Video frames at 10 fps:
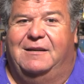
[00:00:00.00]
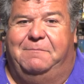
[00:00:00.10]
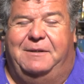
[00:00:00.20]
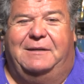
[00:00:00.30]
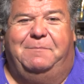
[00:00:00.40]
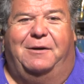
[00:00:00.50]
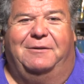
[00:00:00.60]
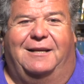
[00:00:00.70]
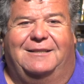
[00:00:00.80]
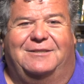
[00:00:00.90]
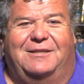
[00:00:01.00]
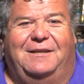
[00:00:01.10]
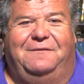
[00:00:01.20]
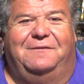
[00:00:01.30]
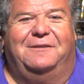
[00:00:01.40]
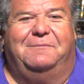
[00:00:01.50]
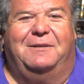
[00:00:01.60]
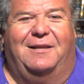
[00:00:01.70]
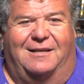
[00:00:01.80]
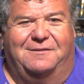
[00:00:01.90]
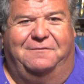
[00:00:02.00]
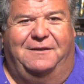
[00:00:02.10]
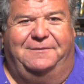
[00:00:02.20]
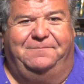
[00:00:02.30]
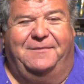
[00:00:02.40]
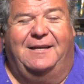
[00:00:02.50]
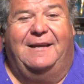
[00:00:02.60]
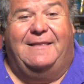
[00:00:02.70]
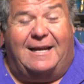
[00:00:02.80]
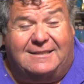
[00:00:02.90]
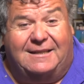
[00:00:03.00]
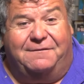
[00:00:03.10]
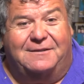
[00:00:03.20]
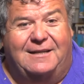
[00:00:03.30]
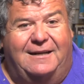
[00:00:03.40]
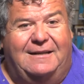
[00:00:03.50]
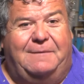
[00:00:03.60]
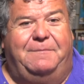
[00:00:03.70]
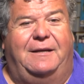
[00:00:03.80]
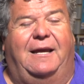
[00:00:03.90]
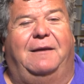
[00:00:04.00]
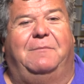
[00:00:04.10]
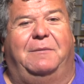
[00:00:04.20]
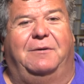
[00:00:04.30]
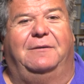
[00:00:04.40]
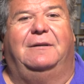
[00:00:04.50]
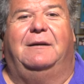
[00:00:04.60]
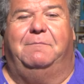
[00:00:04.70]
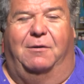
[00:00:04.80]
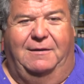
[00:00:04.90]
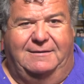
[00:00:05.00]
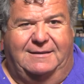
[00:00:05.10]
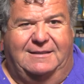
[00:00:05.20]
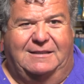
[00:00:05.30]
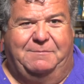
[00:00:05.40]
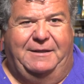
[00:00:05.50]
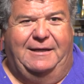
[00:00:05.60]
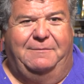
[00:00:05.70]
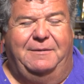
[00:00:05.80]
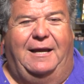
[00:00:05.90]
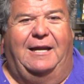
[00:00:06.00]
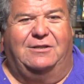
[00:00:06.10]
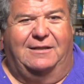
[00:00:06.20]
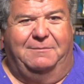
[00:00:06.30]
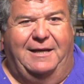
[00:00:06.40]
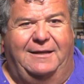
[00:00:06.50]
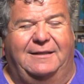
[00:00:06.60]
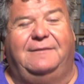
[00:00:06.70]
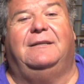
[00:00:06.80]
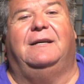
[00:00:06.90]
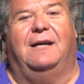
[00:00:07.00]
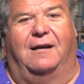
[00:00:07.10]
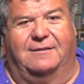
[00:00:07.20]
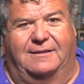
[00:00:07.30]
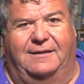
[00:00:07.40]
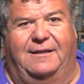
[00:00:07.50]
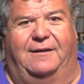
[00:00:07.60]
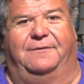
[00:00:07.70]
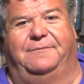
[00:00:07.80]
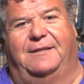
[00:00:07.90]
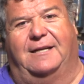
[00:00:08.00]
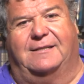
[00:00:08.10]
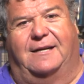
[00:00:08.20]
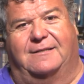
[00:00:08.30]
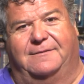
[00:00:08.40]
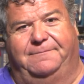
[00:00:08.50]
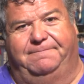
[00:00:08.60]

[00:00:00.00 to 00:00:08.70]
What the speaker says: Big boat like the Chief. Be lots of fun. Thanks again for signing up, and remember, boat leaves at 6 p.m., H&M Landing. I'll see you there. Thanks, guys.